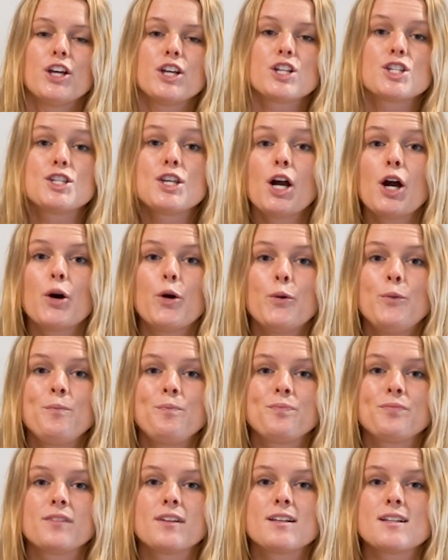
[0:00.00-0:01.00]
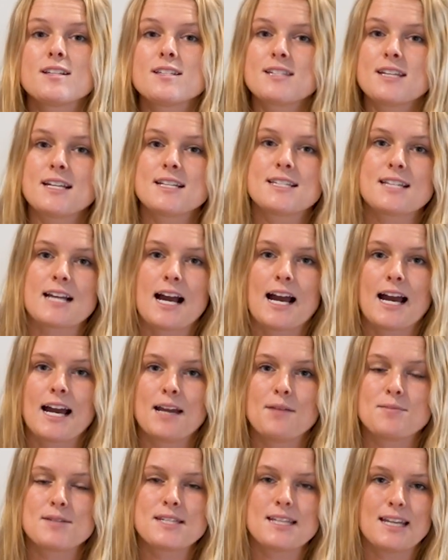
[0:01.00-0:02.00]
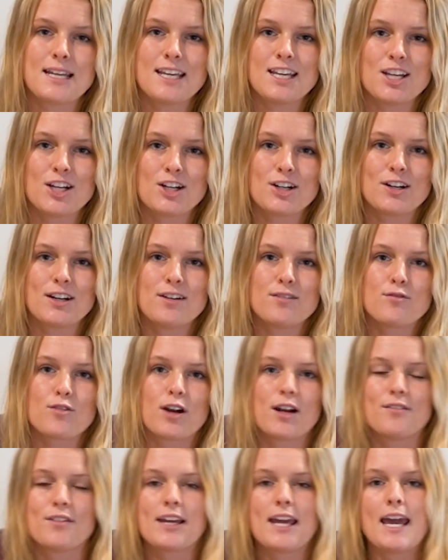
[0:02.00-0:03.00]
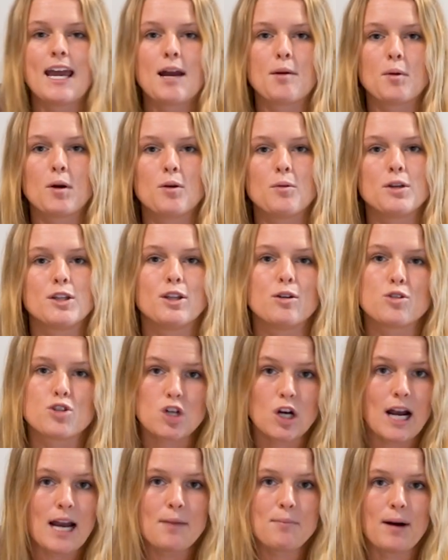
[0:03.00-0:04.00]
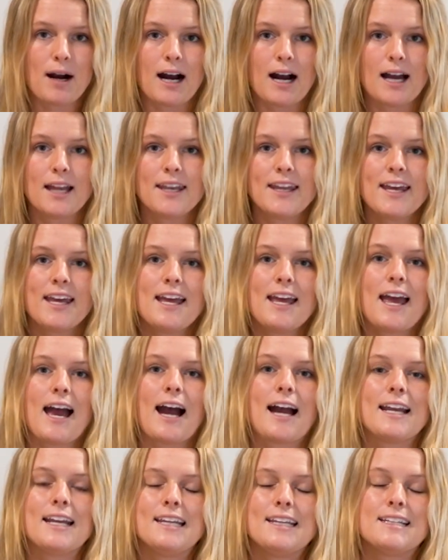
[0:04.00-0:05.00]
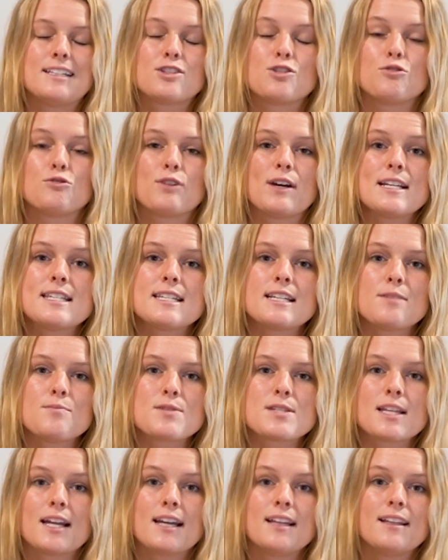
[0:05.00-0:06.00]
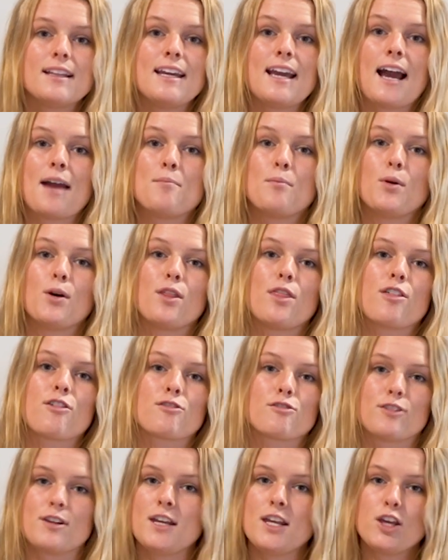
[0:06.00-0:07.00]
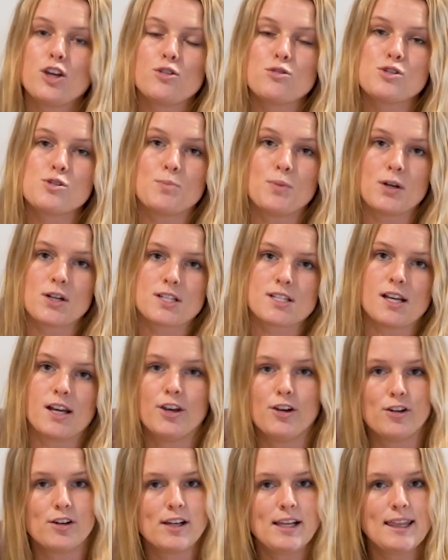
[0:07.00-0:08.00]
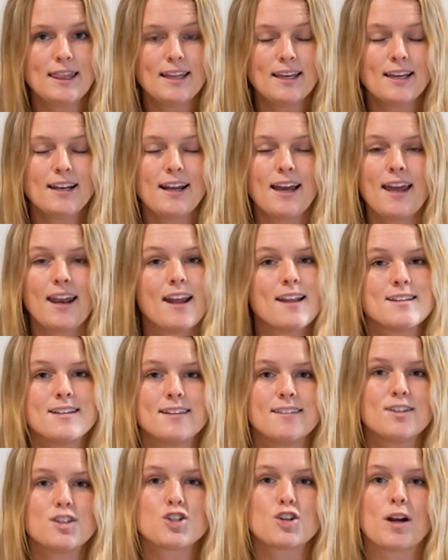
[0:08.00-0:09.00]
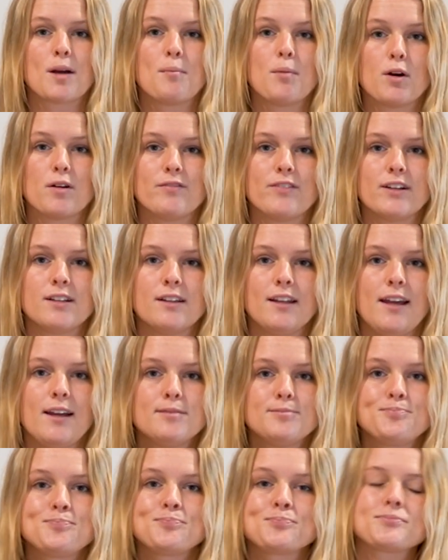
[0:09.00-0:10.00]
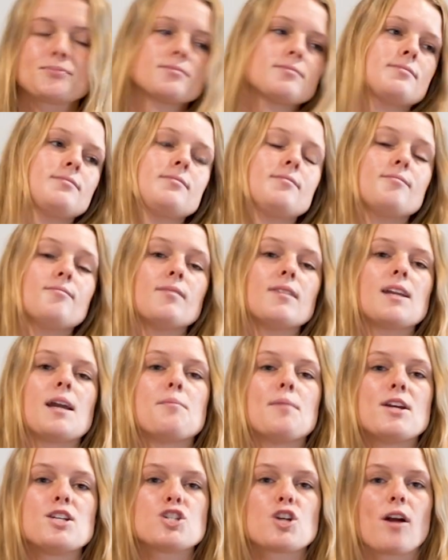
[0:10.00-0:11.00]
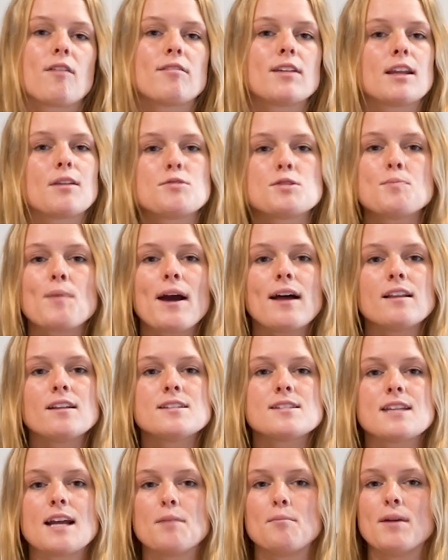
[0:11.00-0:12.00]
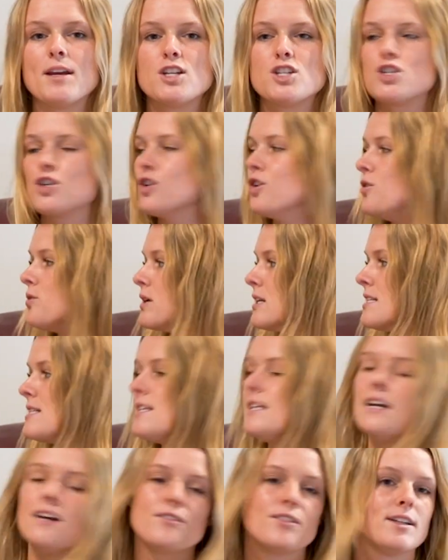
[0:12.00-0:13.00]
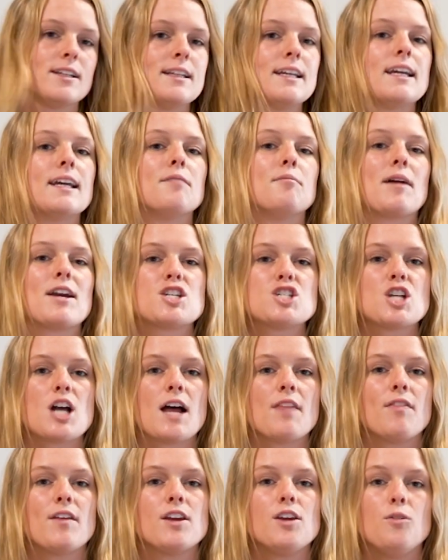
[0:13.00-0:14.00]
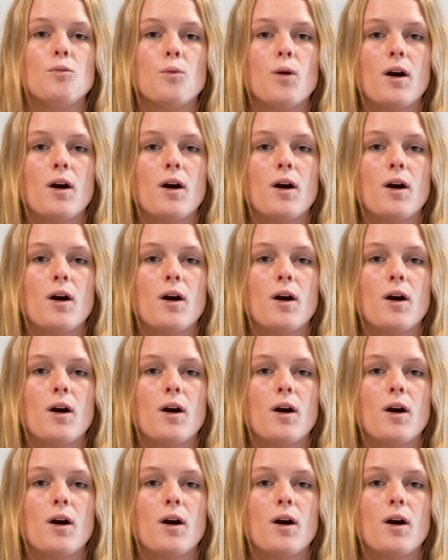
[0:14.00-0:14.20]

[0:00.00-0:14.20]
So since I'm sitting here in front of a camera with no tripod, I needed to raise it up slightly. I put 3 huge books underneath it, and it did the trick perfectly. I made sure everything was balanced. I made sure you could see everything in my shot that